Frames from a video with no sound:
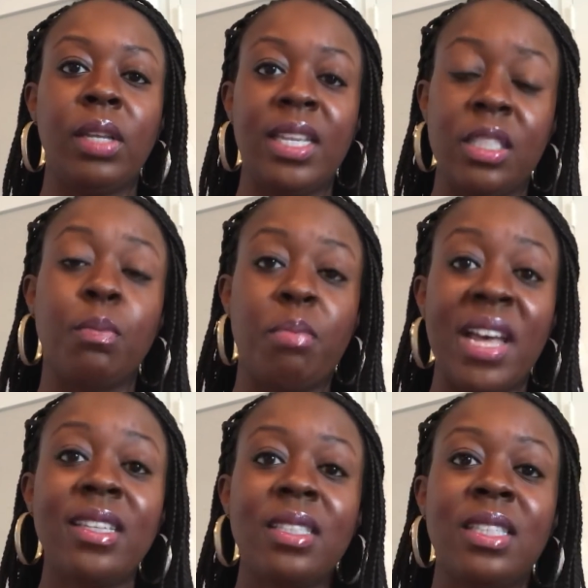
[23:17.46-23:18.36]
is
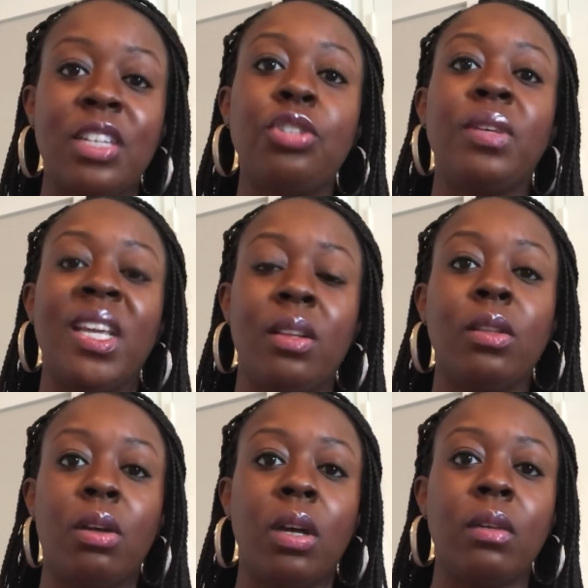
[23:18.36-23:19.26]
best that you get
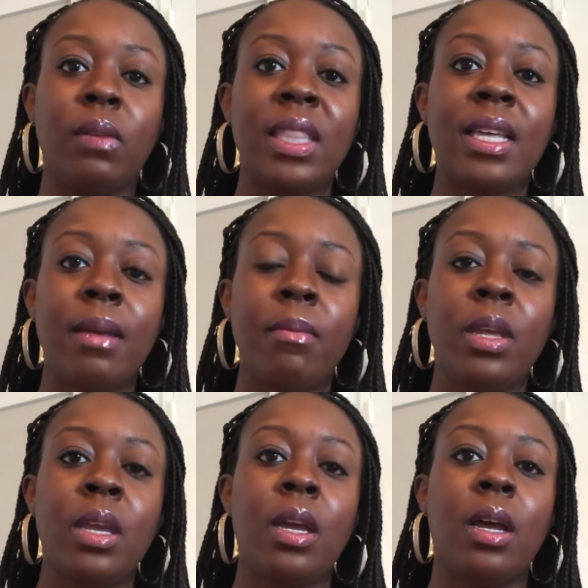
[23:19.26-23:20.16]
along with them.
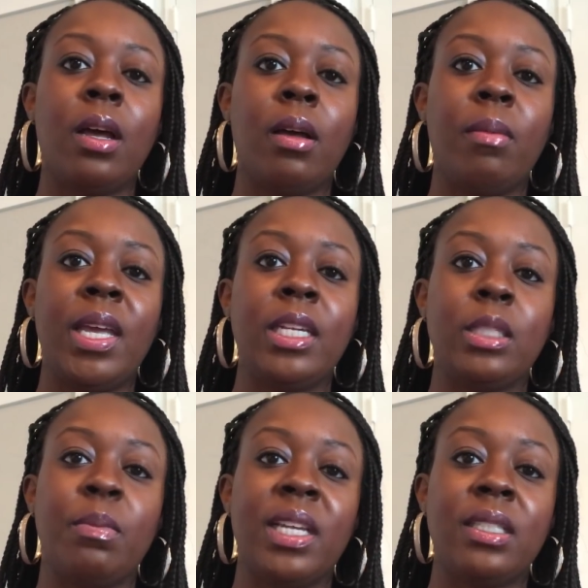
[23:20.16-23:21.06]
And
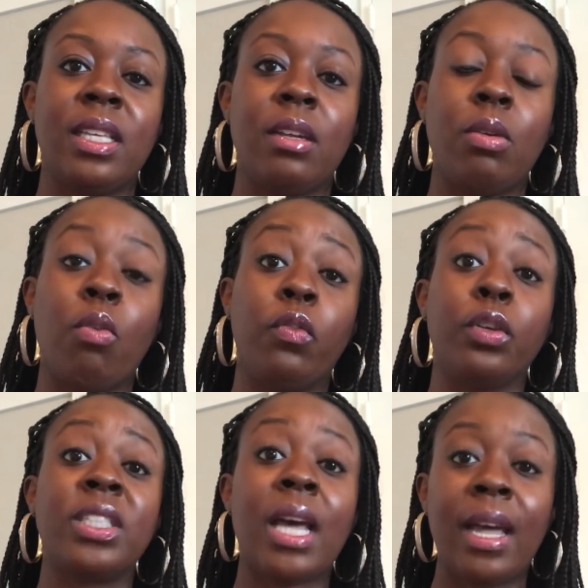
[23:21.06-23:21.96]
it's best that
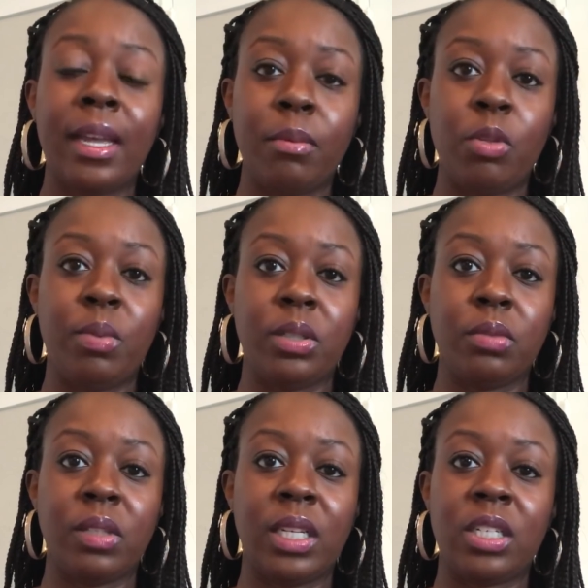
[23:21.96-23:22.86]
over time you build
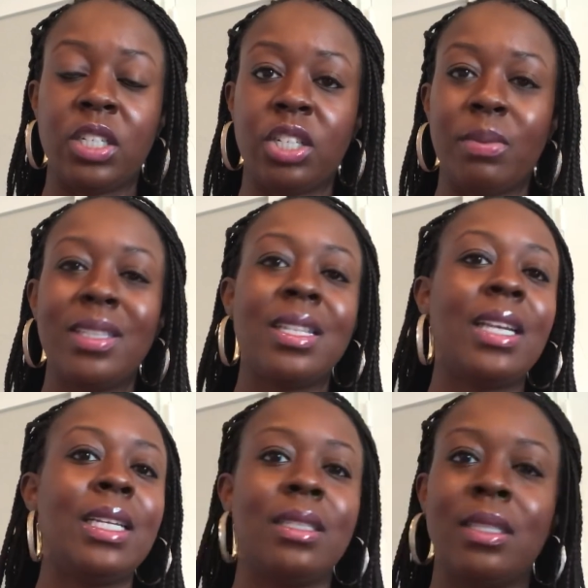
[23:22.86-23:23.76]
a relationship. It's
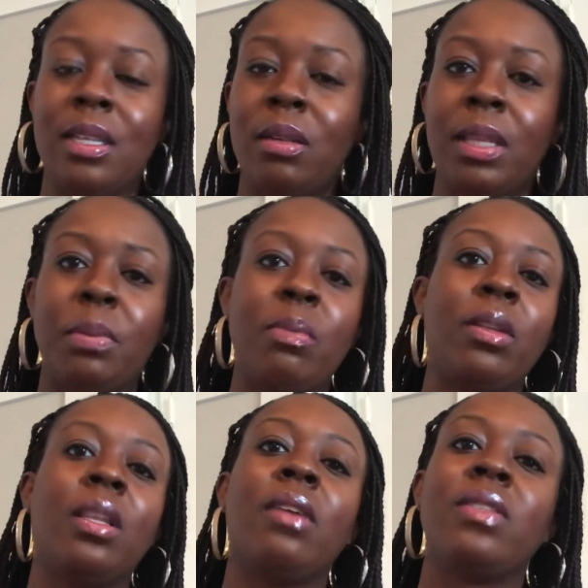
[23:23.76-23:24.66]
not instant.
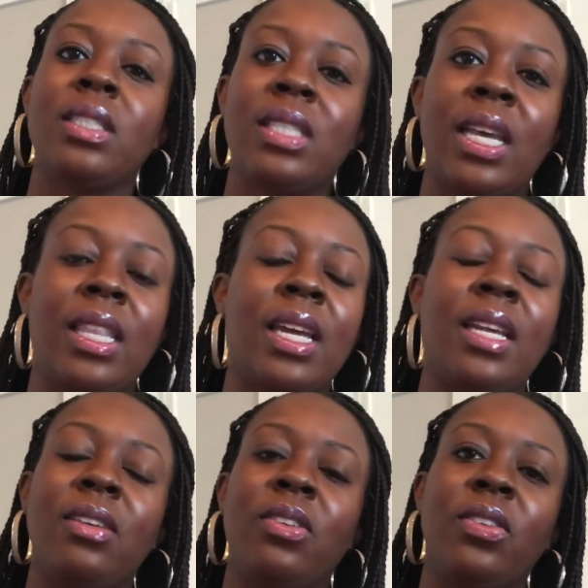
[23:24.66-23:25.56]
People love to say
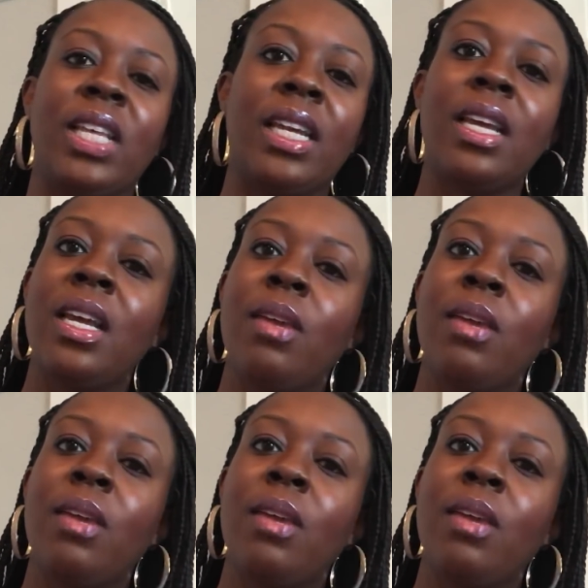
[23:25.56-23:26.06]
that, you know, that